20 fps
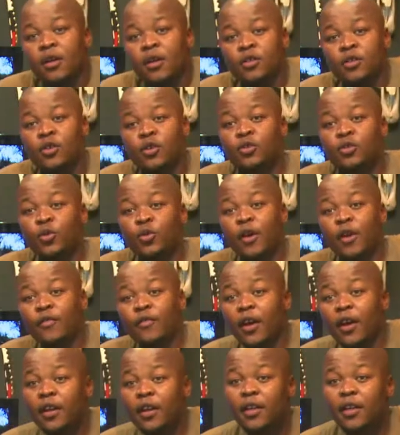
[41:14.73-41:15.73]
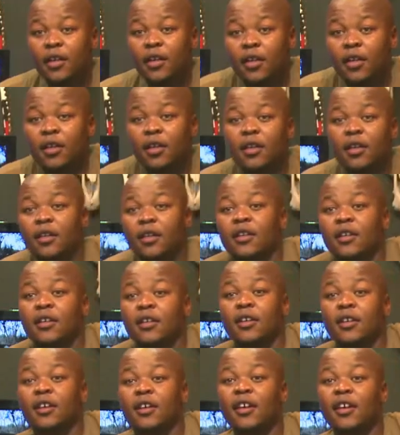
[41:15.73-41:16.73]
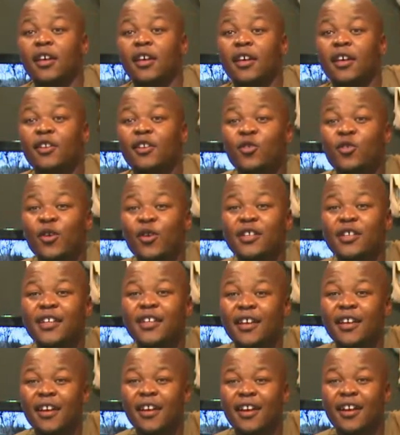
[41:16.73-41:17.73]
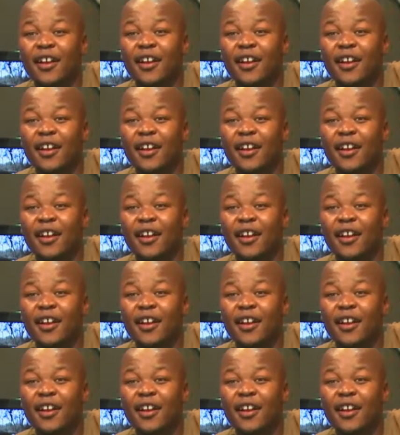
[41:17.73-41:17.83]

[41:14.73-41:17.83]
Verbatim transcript: So do you have any interesting